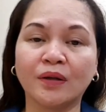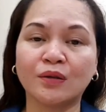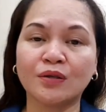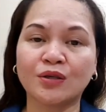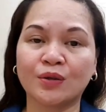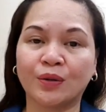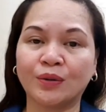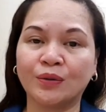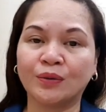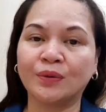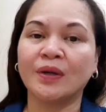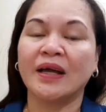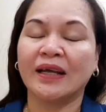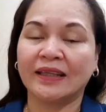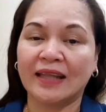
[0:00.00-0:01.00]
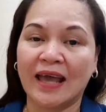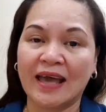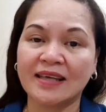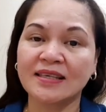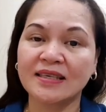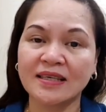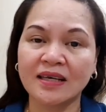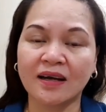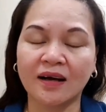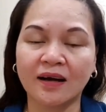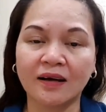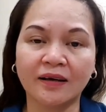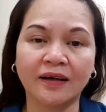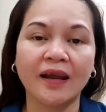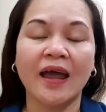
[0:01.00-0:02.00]
going to show you the
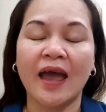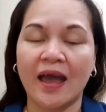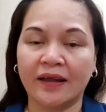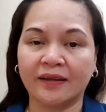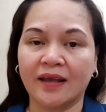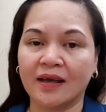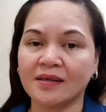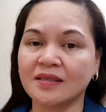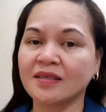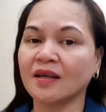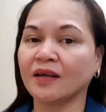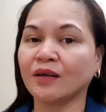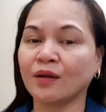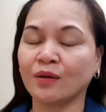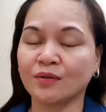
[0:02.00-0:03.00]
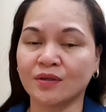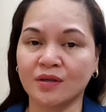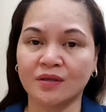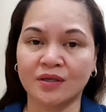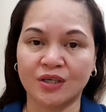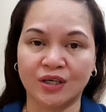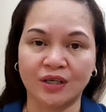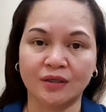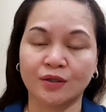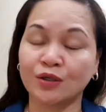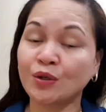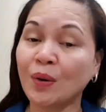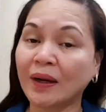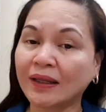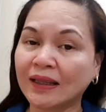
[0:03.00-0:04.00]
NCR and the NCR closure sheet,
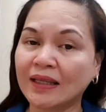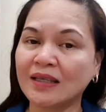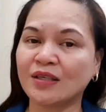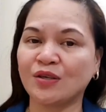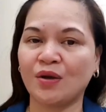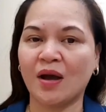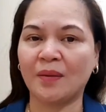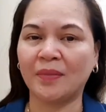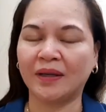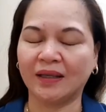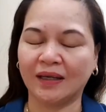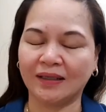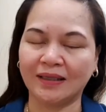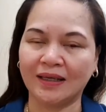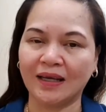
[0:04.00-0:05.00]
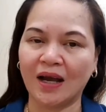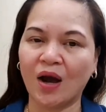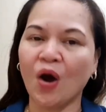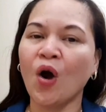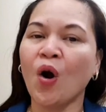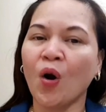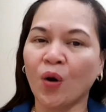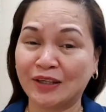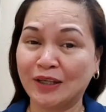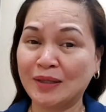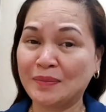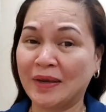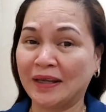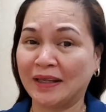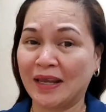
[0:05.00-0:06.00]
so at least you have an idea.
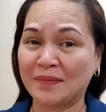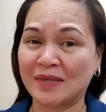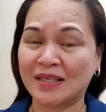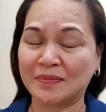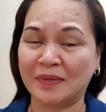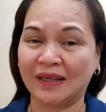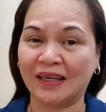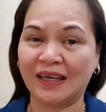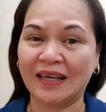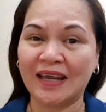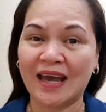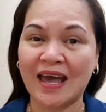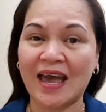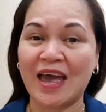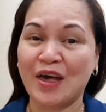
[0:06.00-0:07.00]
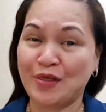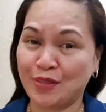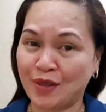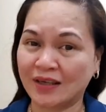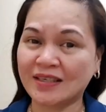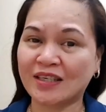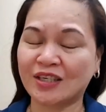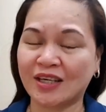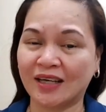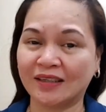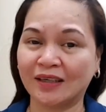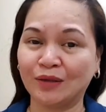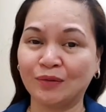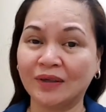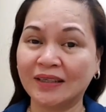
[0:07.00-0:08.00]
Well, my name is Maria, and this
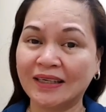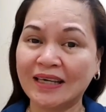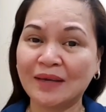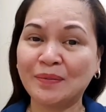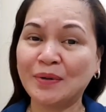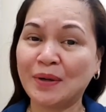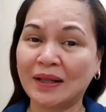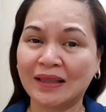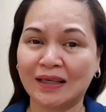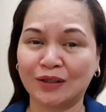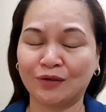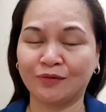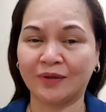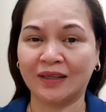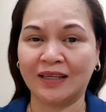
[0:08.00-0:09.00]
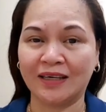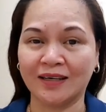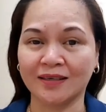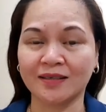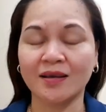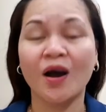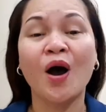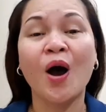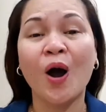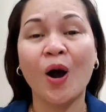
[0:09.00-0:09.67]
channel will give you a lot of ideas